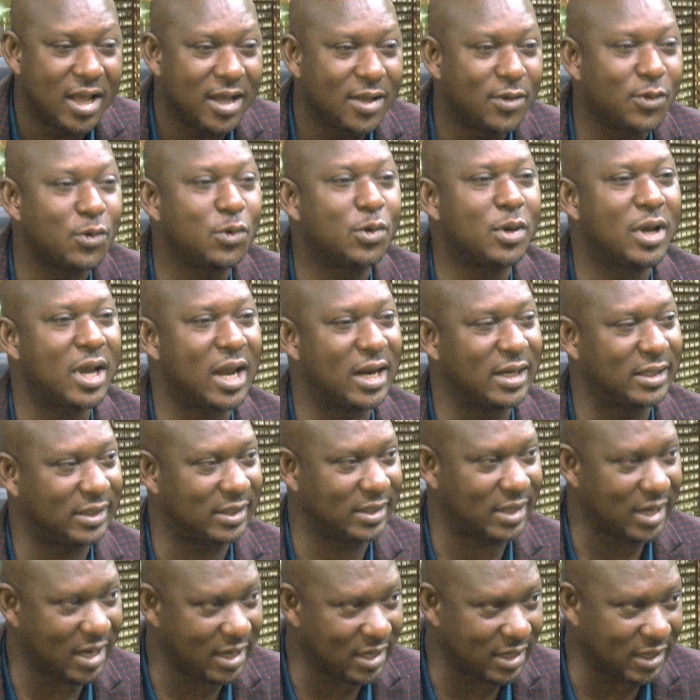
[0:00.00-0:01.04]
You can
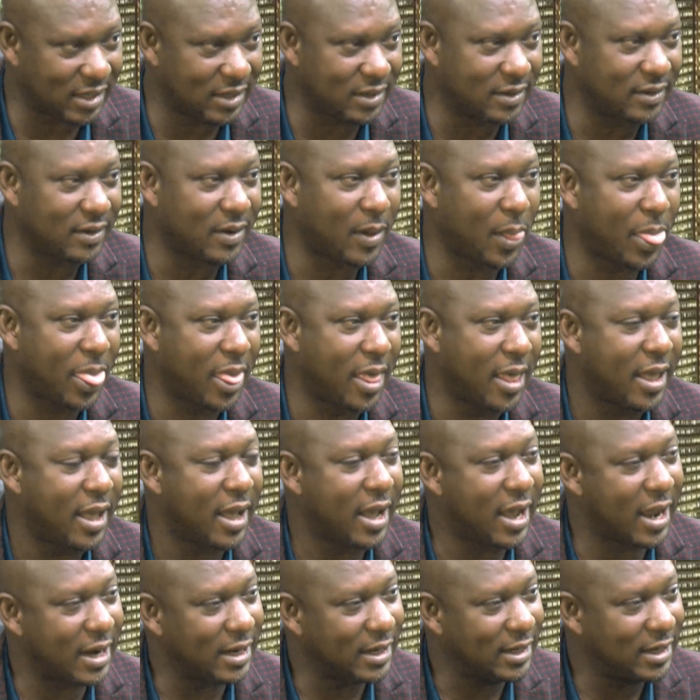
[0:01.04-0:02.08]
study
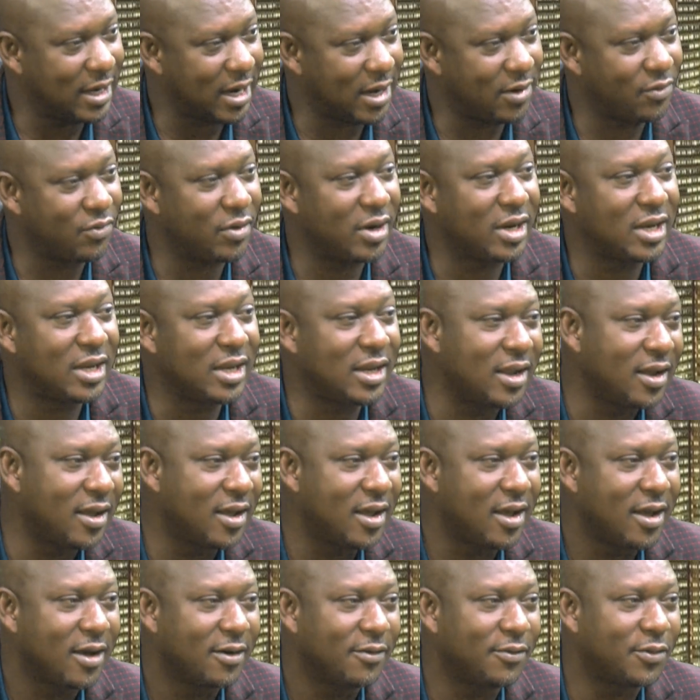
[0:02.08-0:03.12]
and get ready
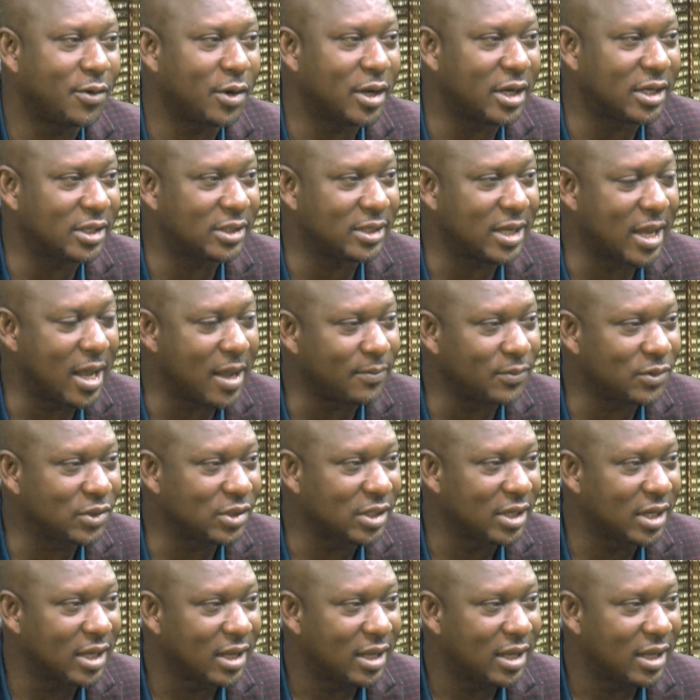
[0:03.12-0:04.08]
for exams